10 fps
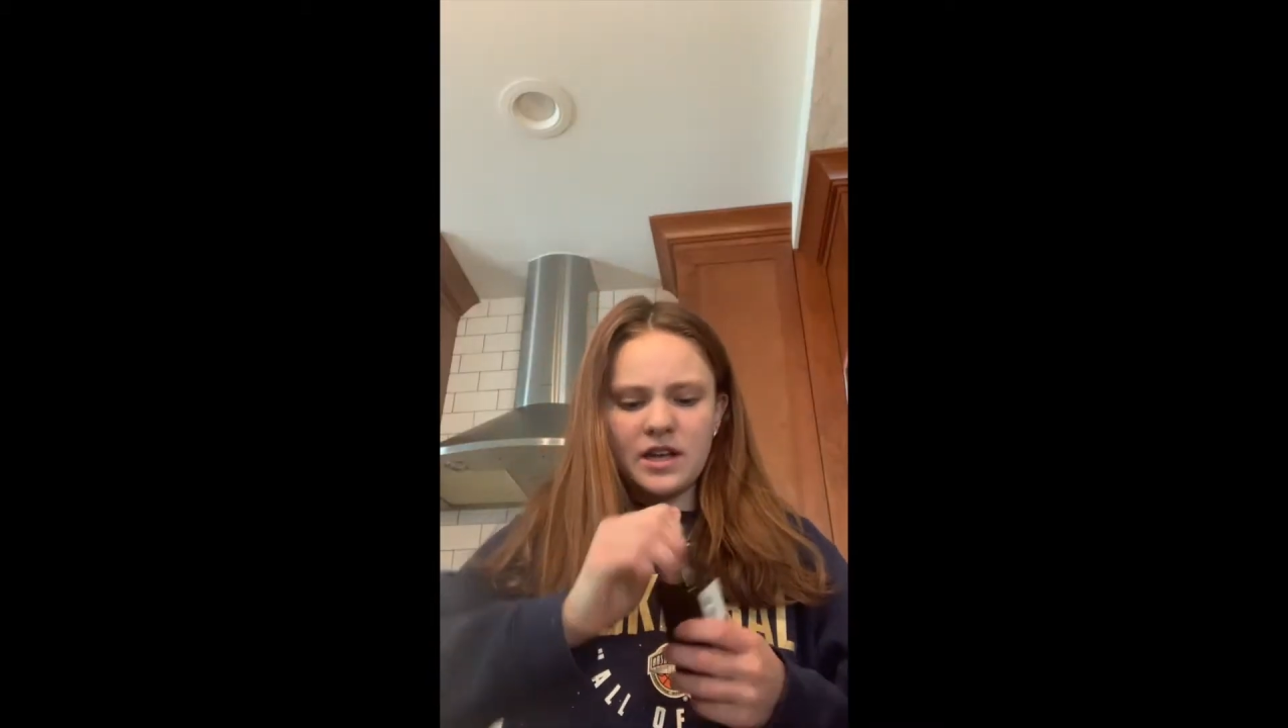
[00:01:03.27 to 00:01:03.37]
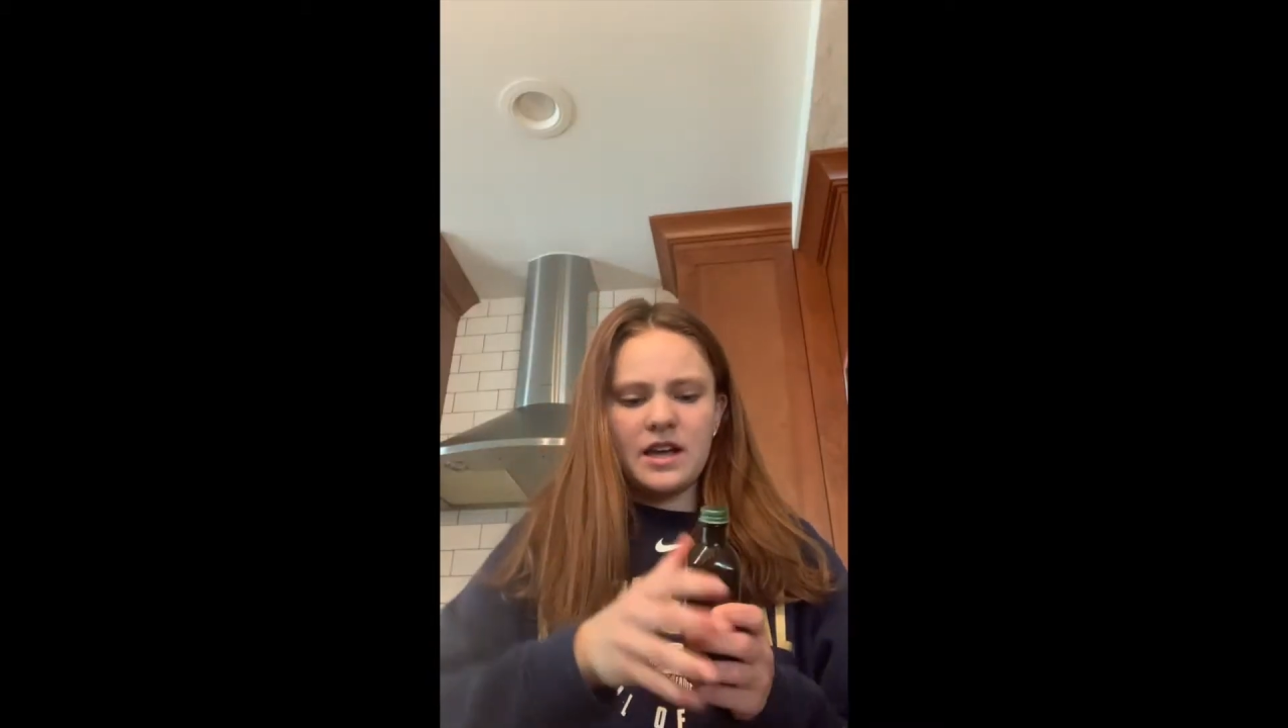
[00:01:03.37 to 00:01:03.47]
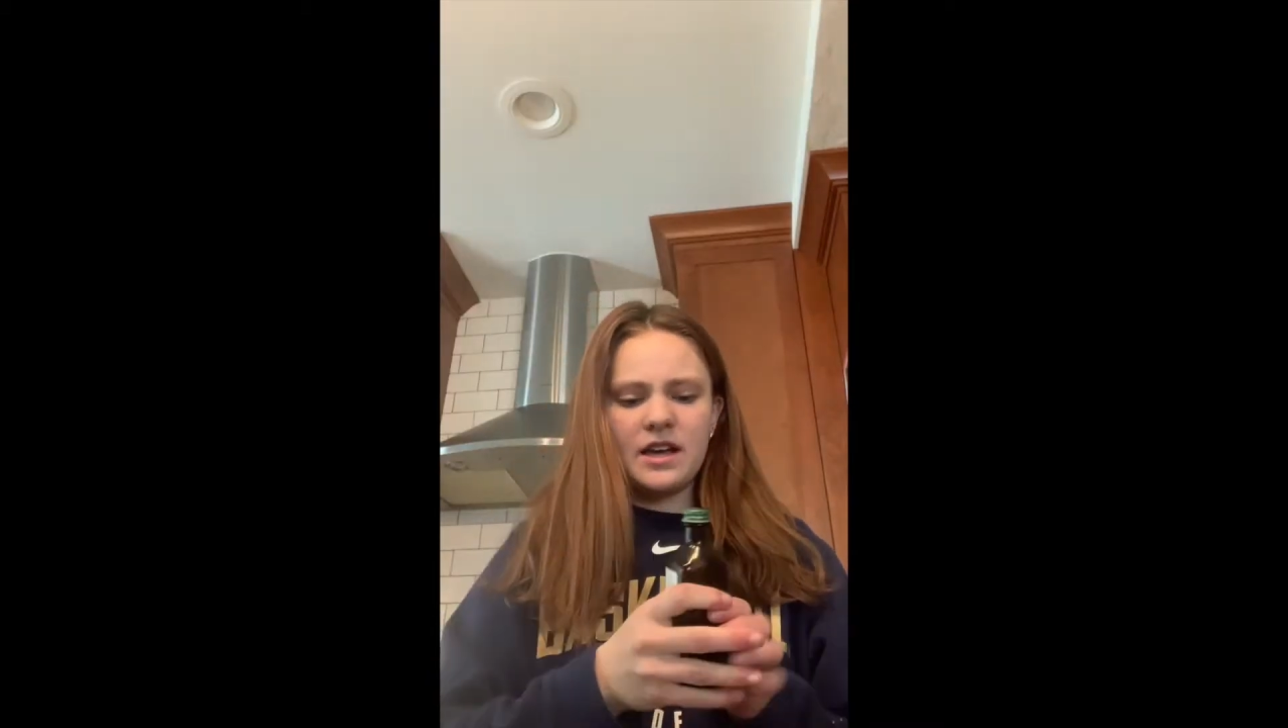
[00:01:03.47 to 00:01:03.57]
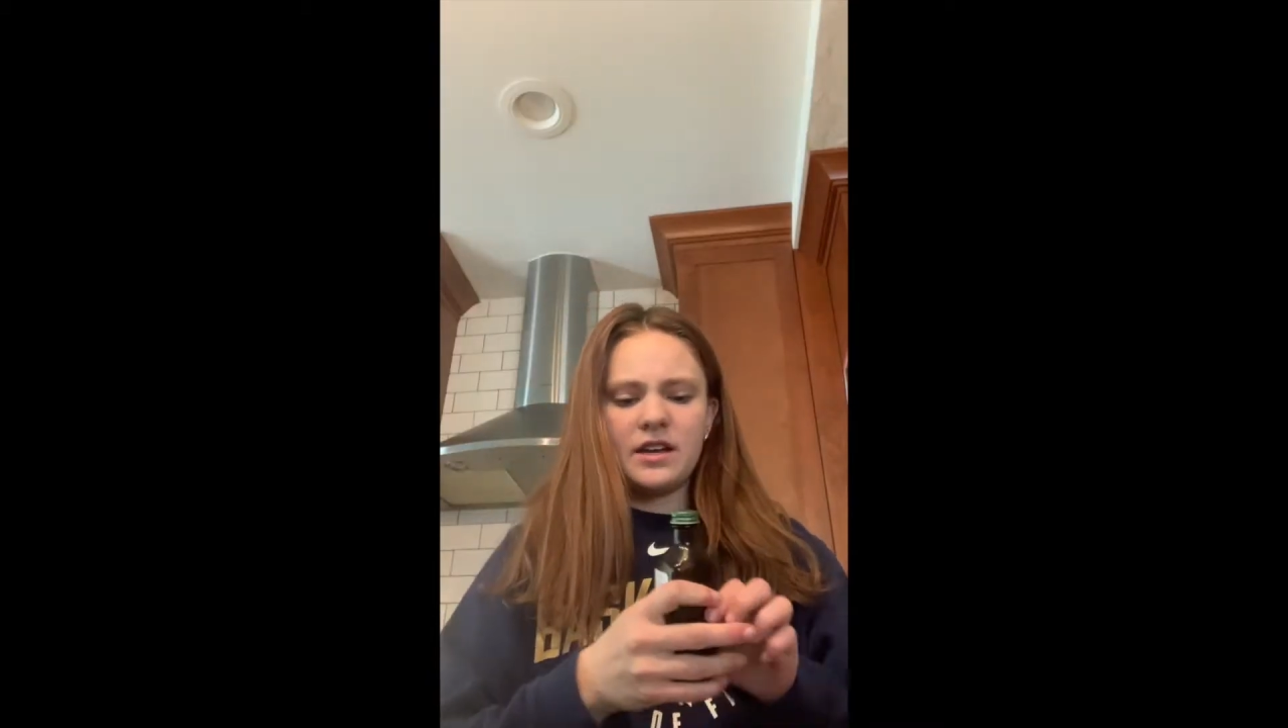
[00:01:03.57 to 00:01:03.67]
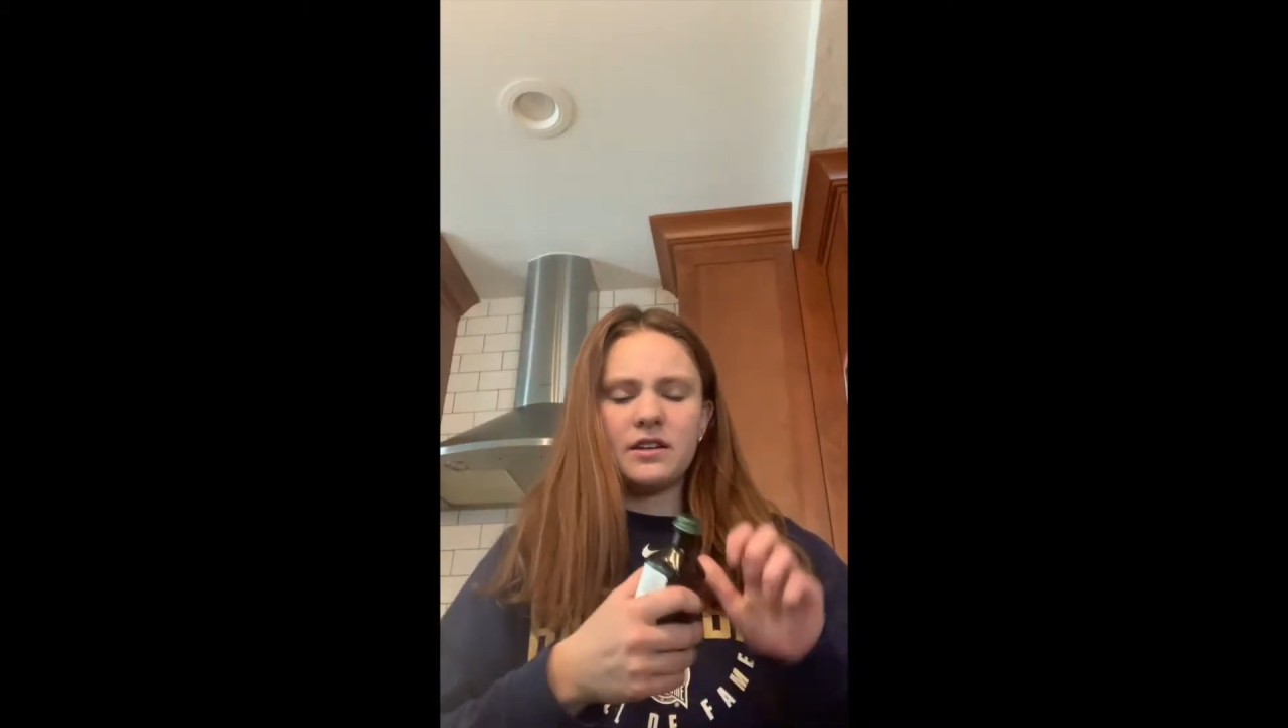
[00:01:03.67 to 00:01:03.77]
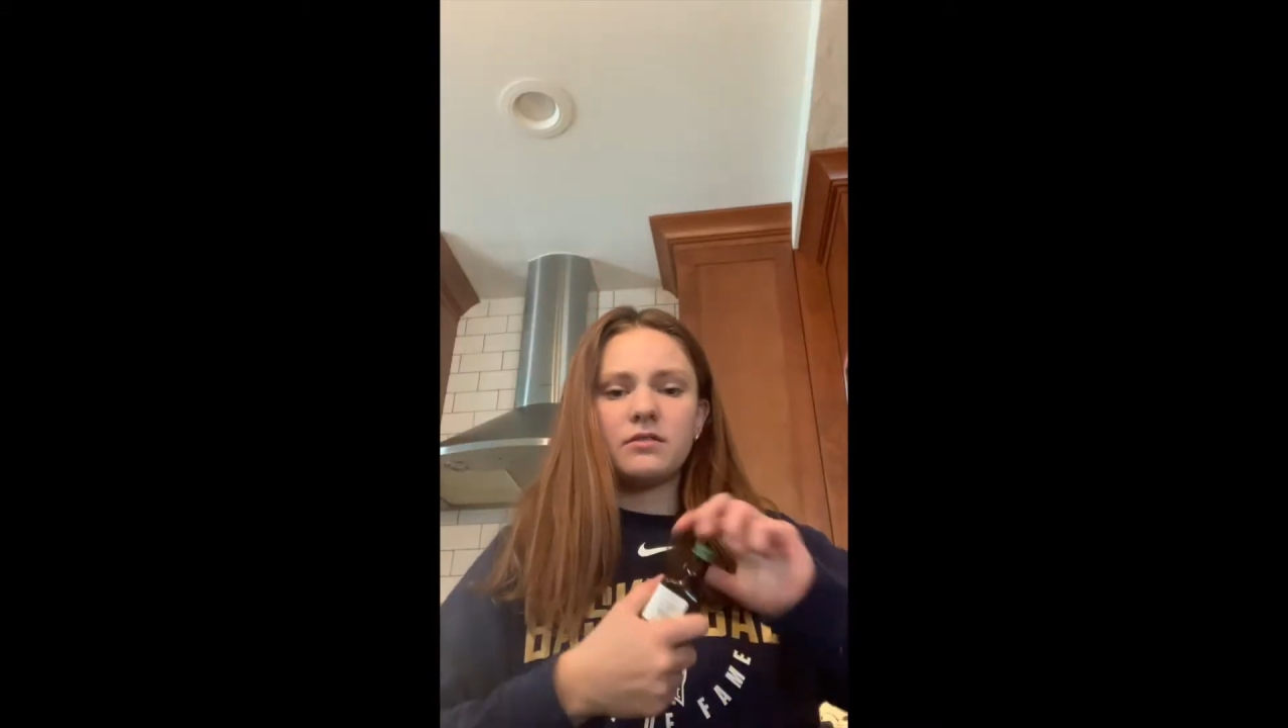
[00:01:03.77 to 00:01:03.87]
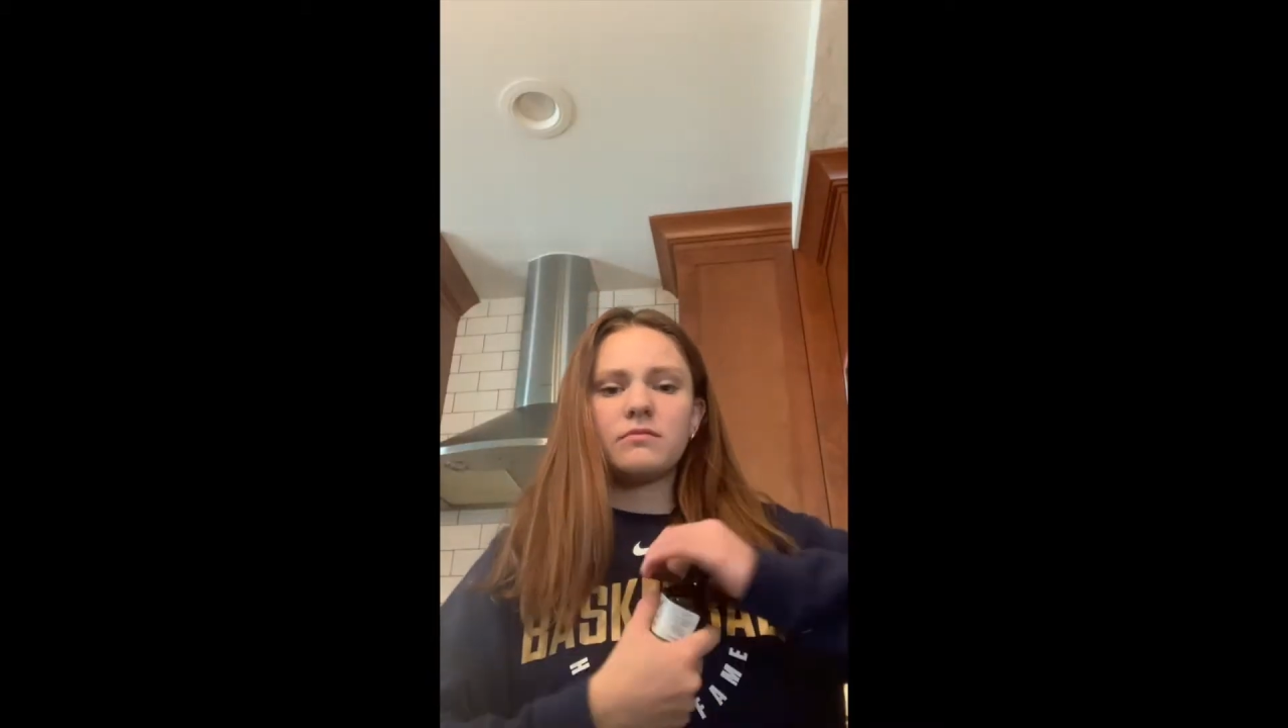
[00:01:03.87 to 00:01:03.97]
add